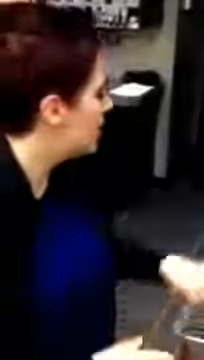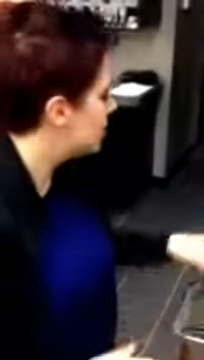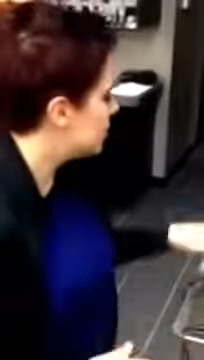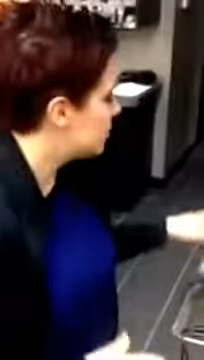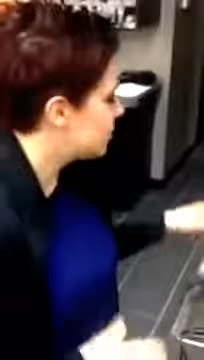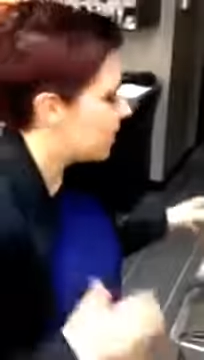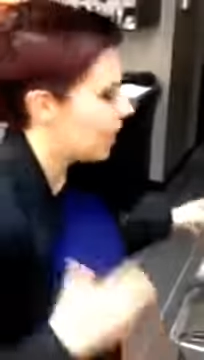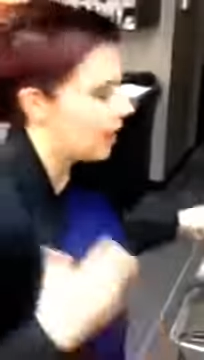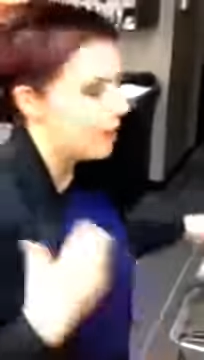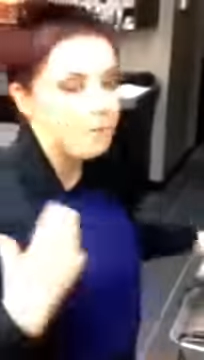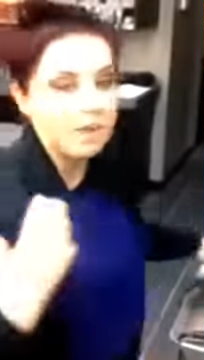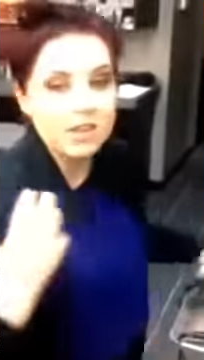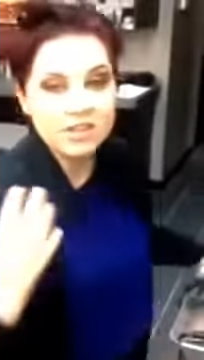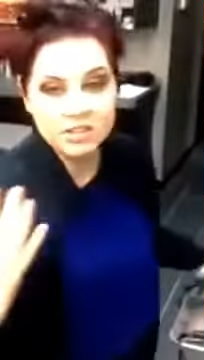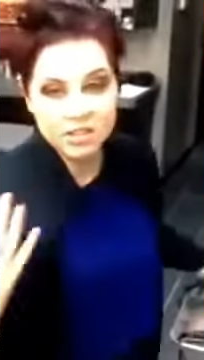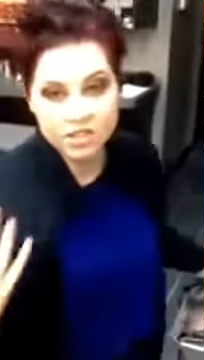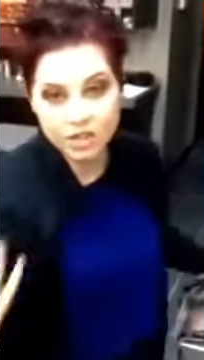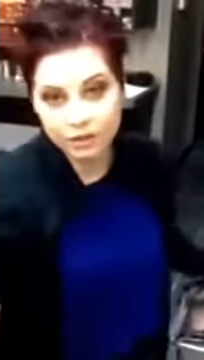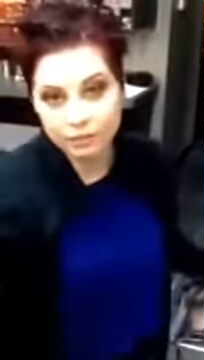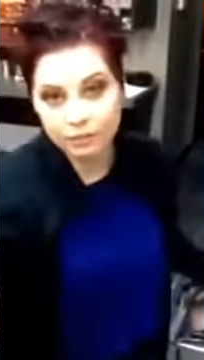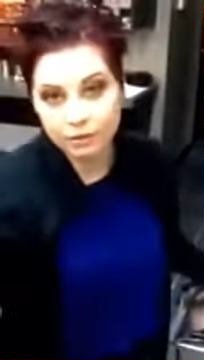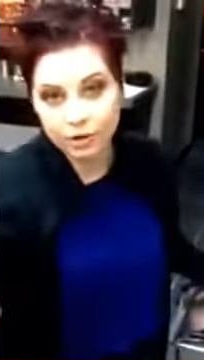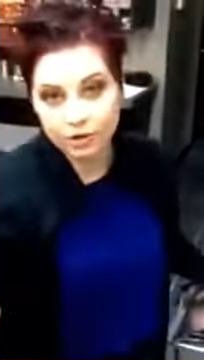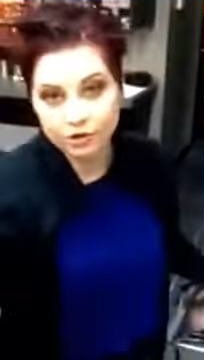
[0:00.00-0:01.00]
So now I'm going to
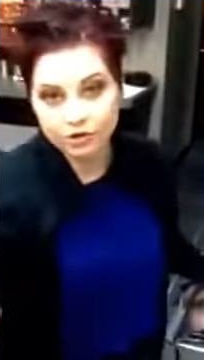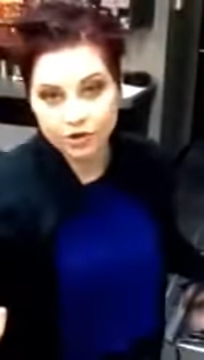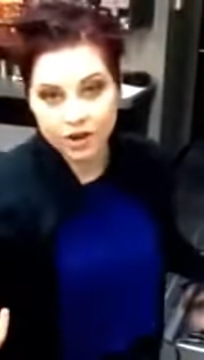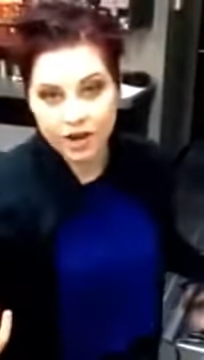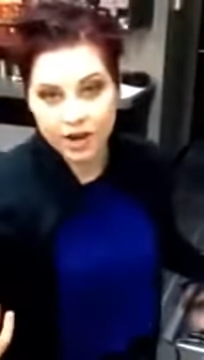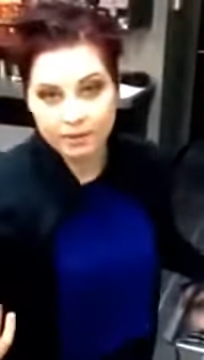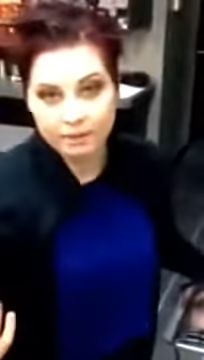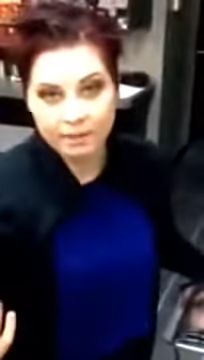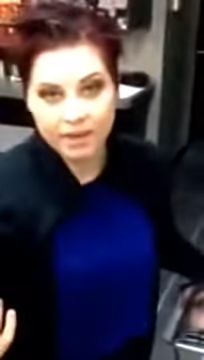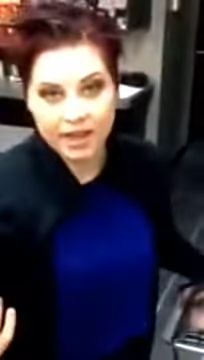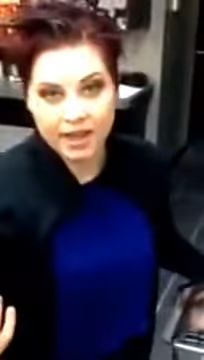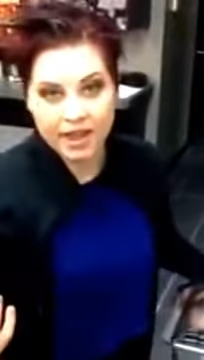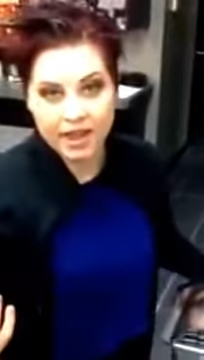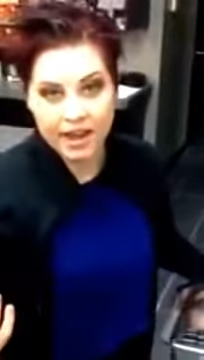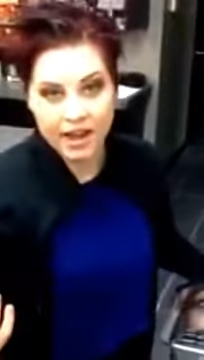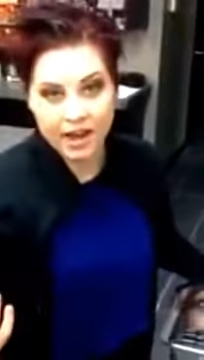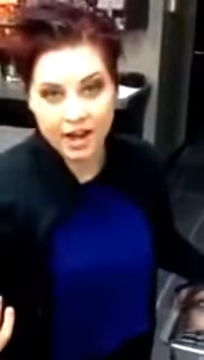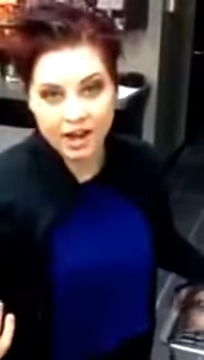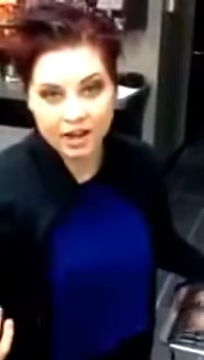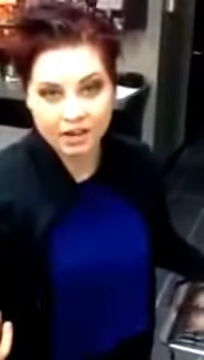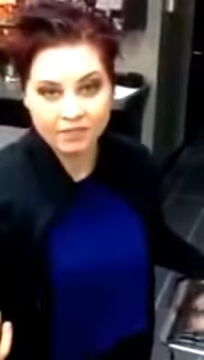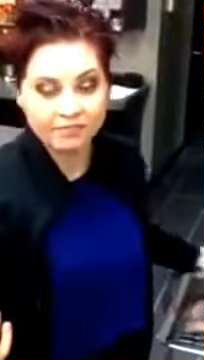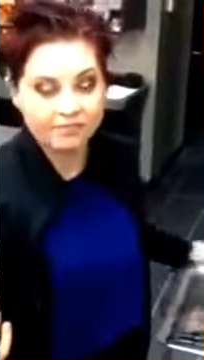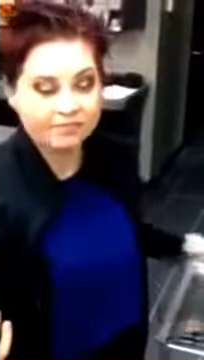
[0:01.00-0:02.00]
start blow drying my
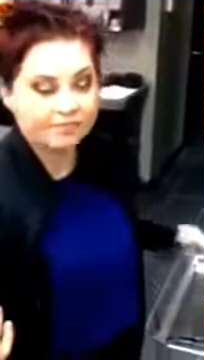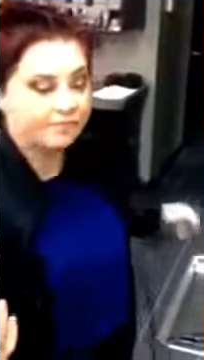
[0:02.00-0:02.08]
hair.